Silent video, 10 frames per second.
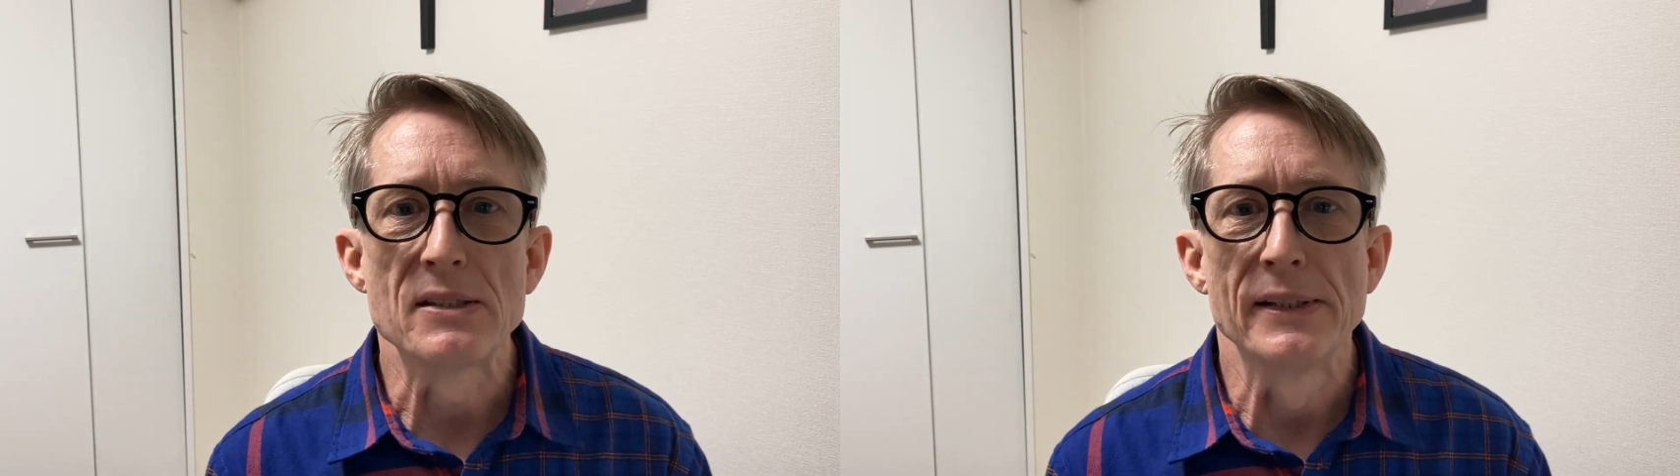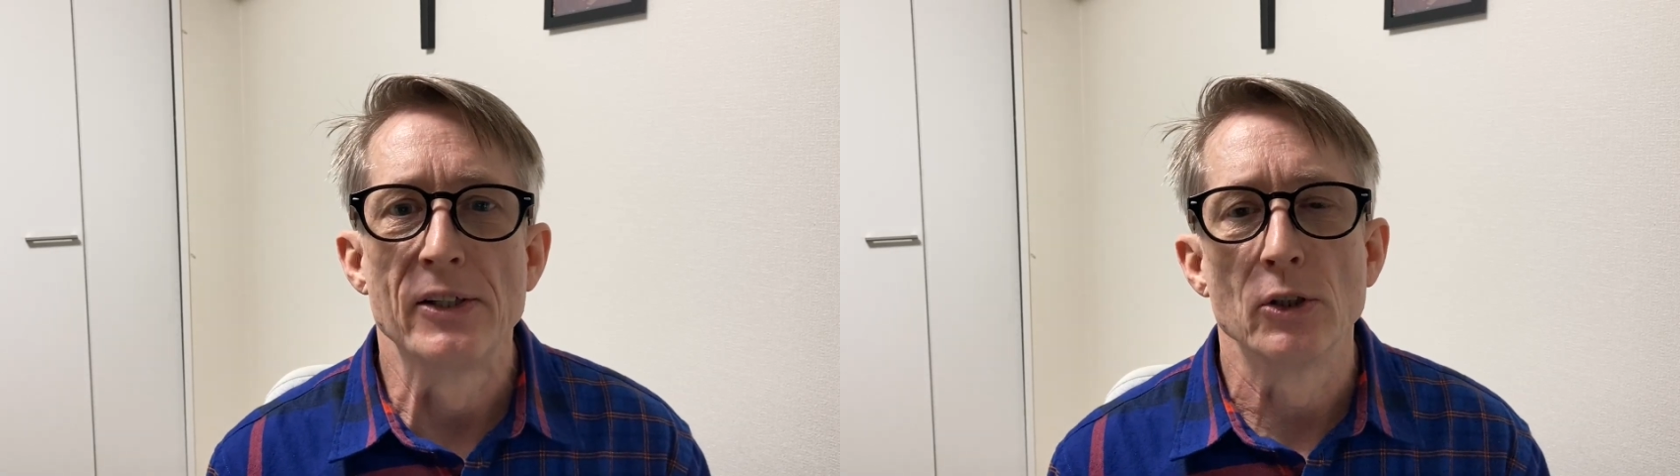
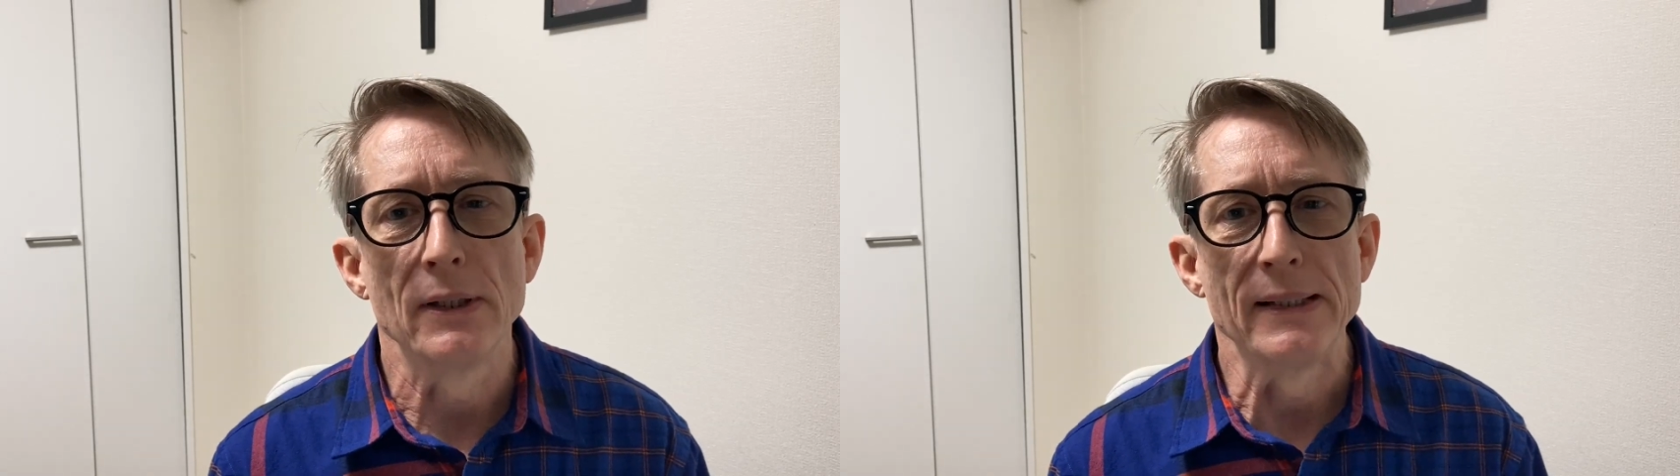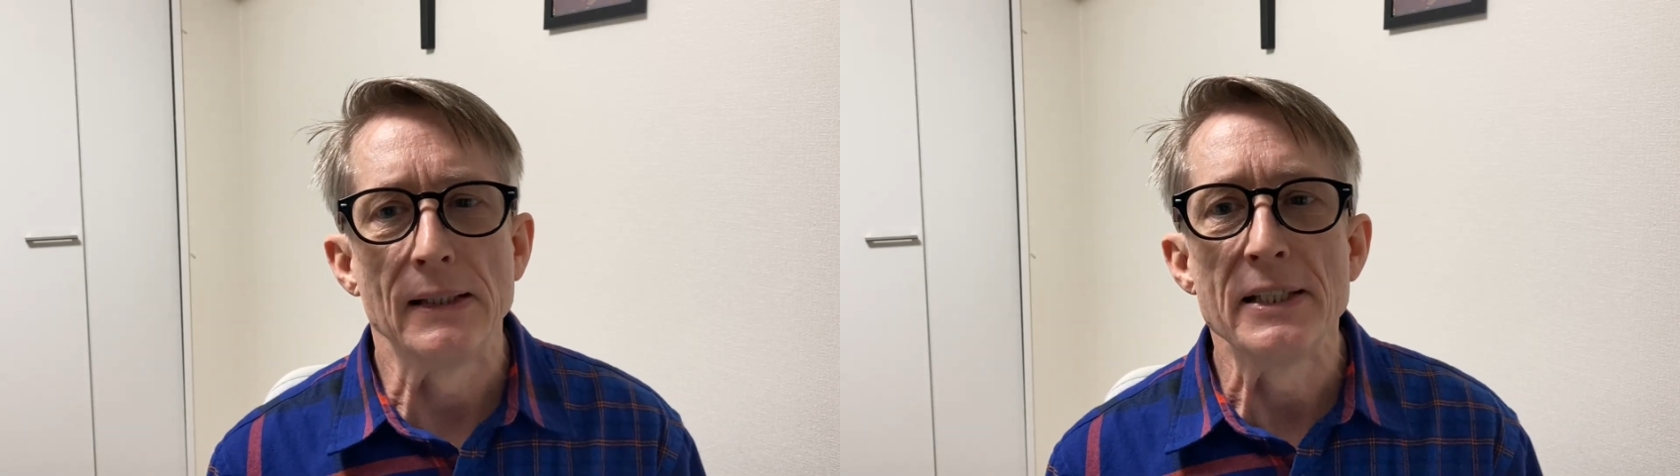
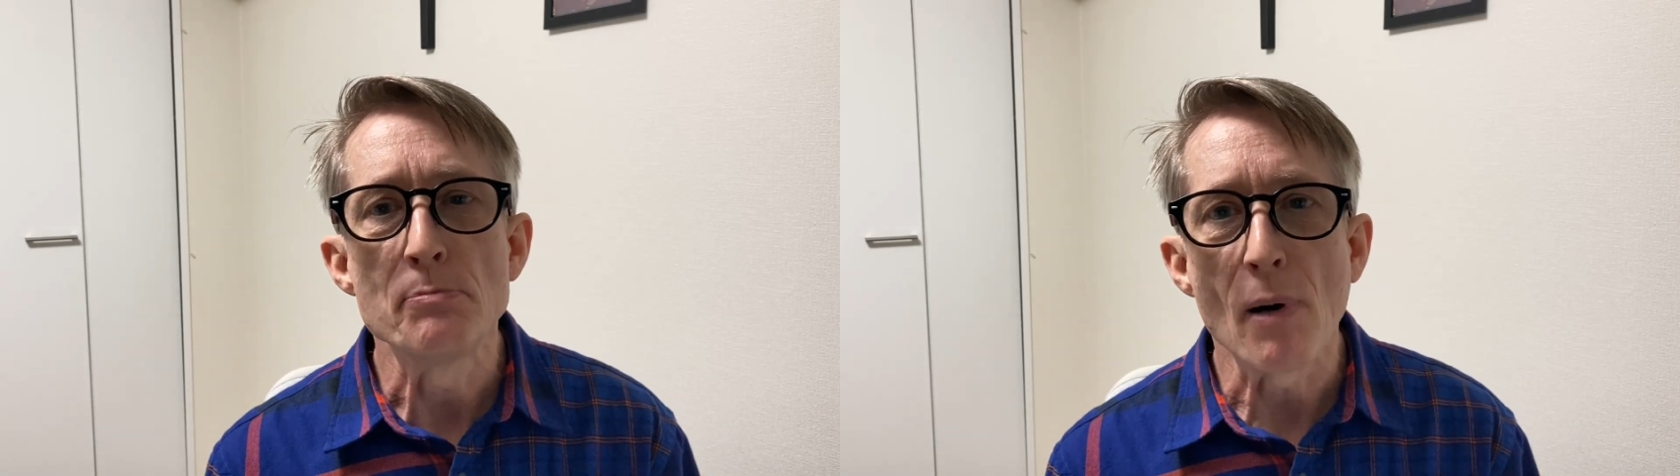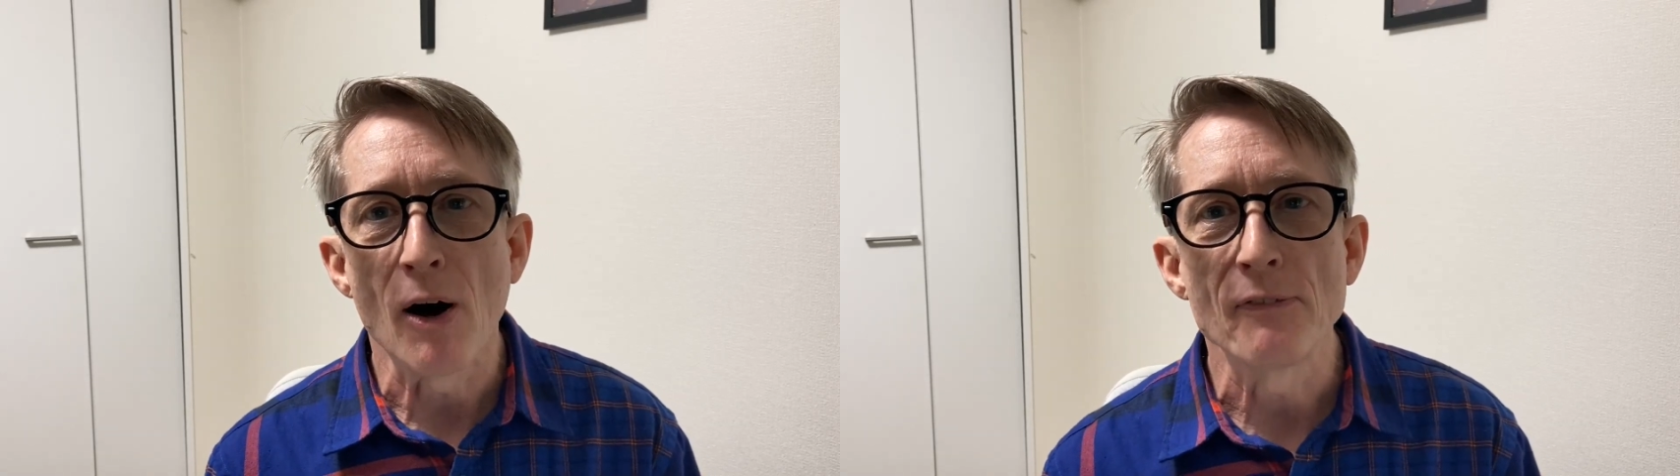literally leap
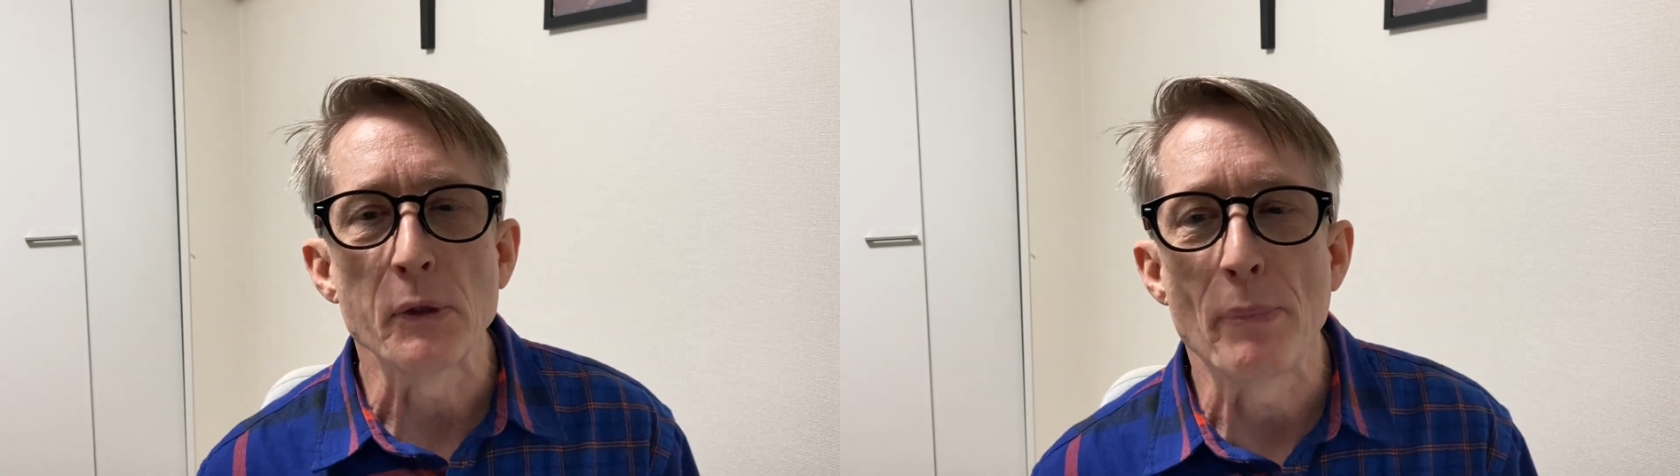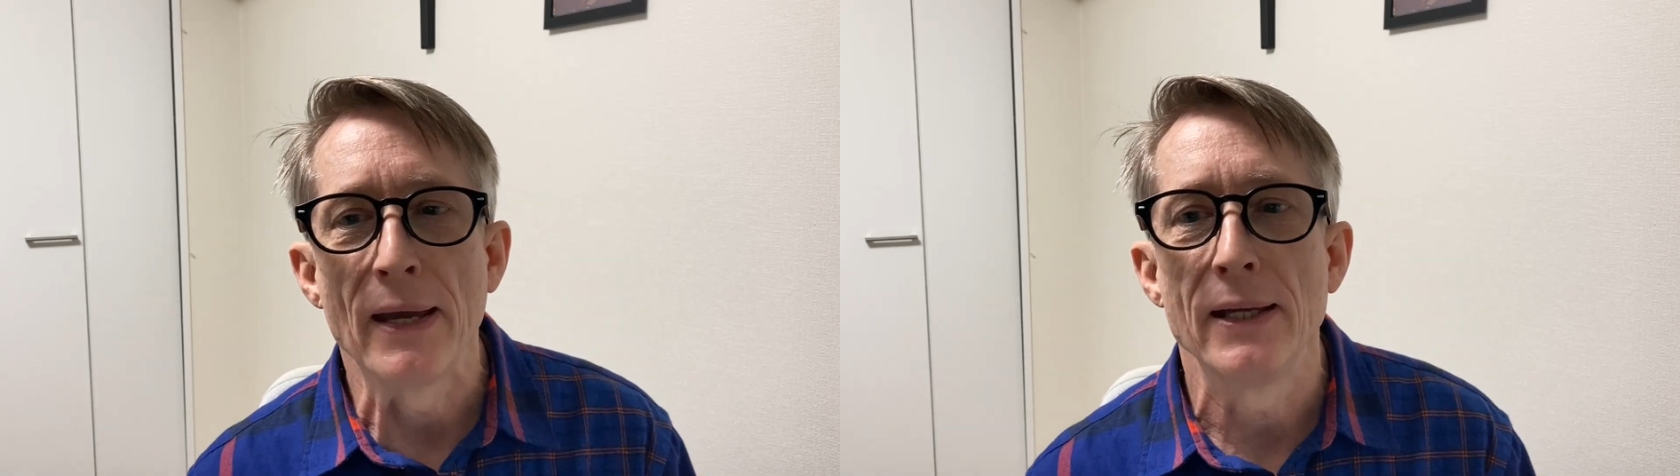off the
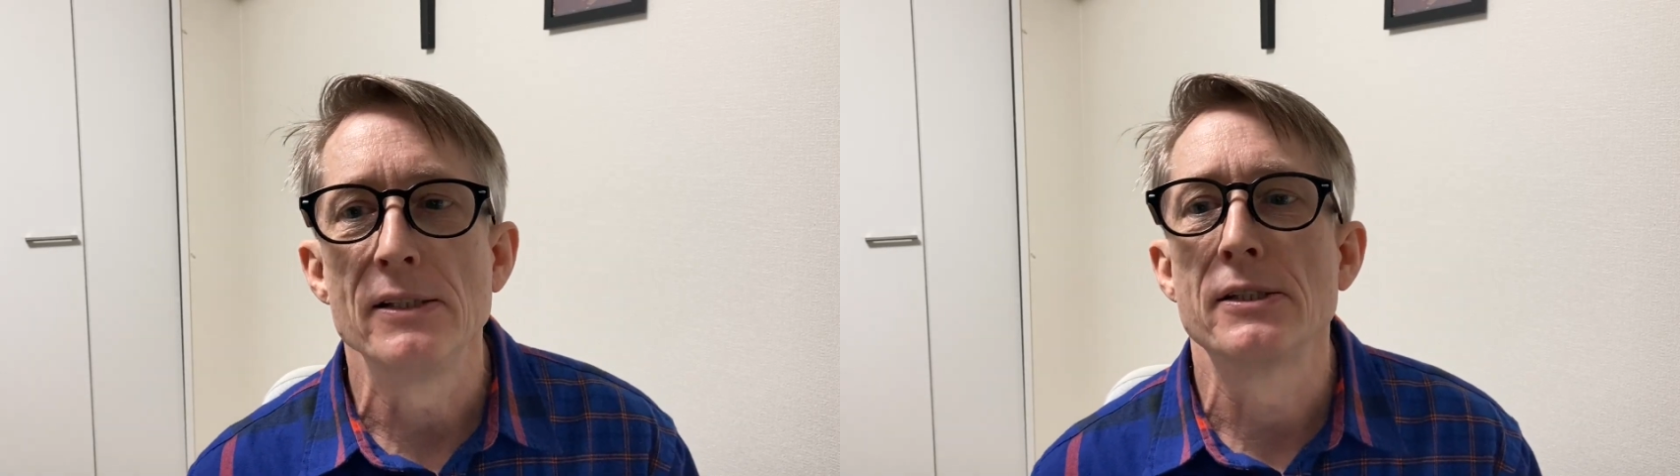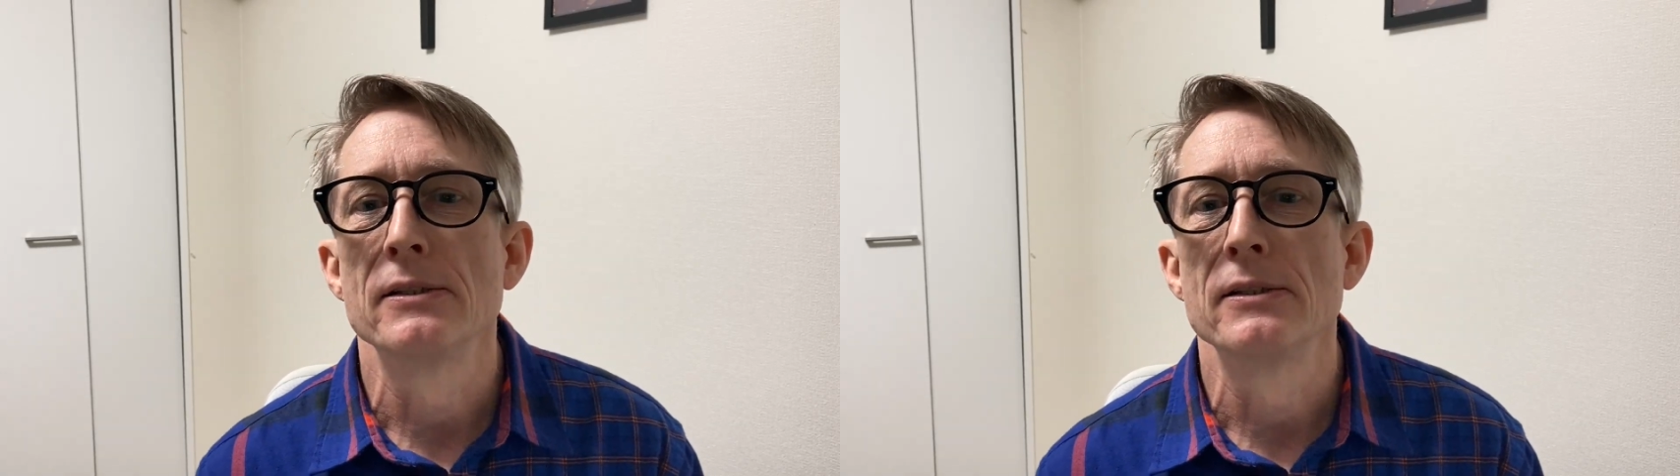page?